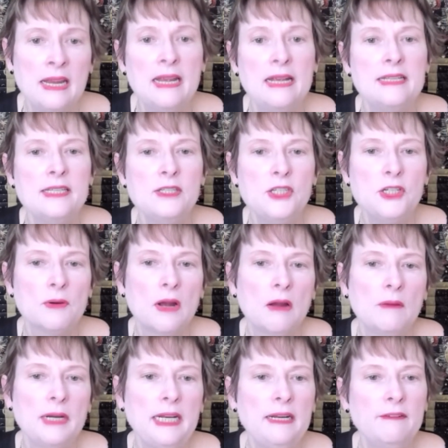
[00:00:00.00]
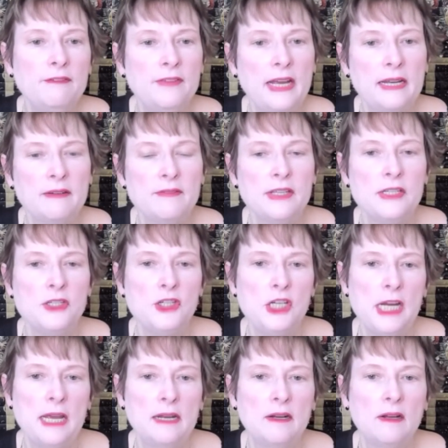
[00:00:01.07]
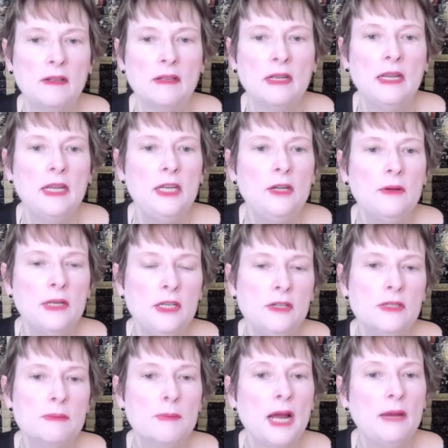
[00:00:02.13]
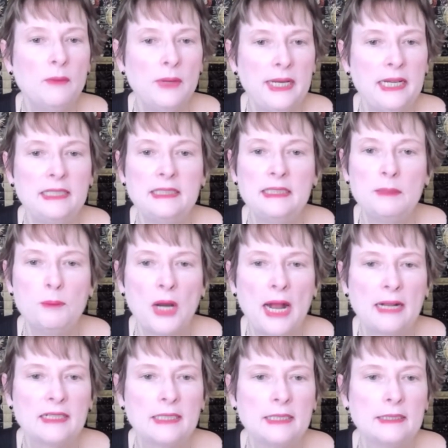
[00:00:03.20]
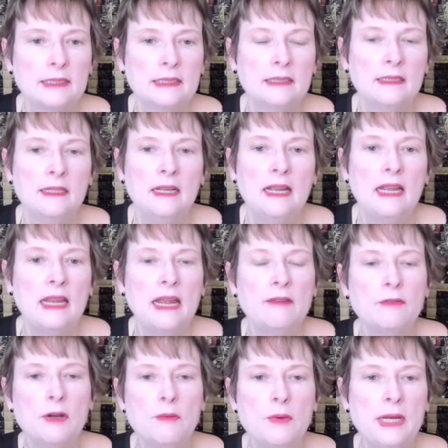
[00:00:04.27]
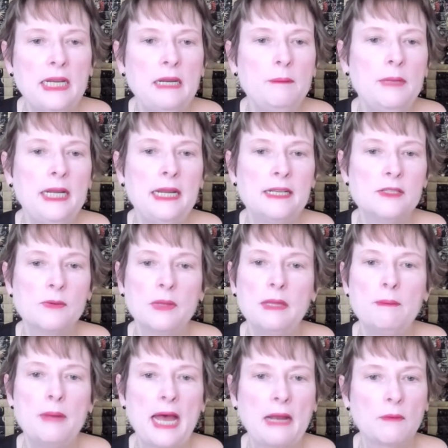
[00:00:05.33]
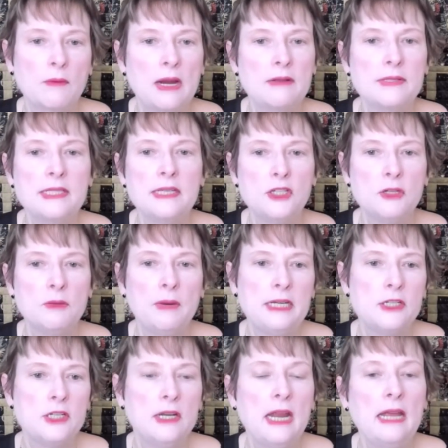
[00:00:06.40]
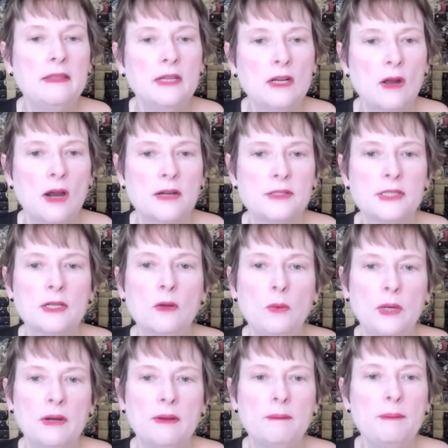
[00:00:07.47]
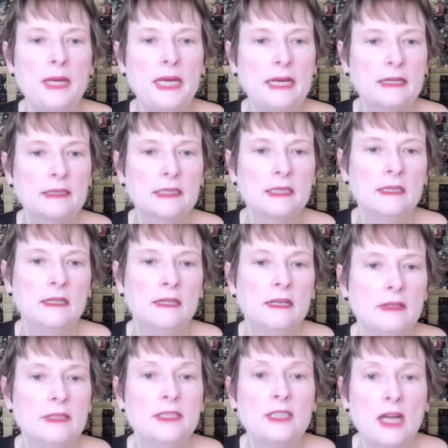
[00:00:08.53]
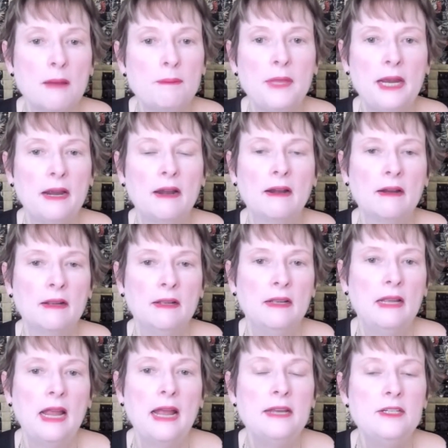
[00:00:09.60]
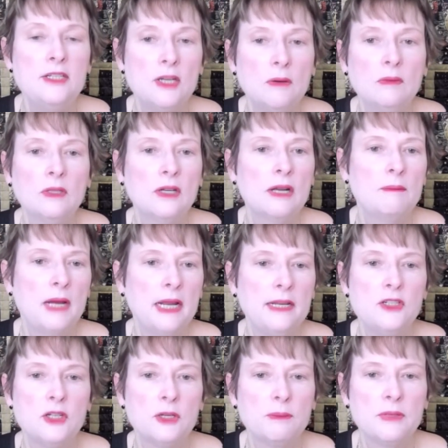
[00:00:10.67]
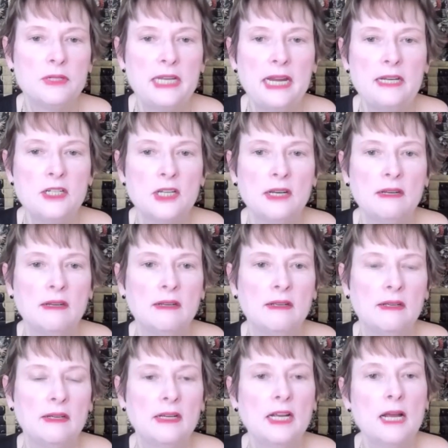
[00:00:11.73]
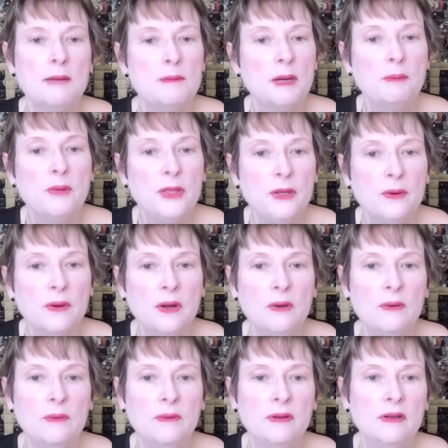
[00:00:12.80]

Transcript: Since you're already a fan of this channel, you can use my readings to practice. Every reading begins with the background situation and the cards the querent picked. Stop there and don't look at my interpretation. Come up with your own.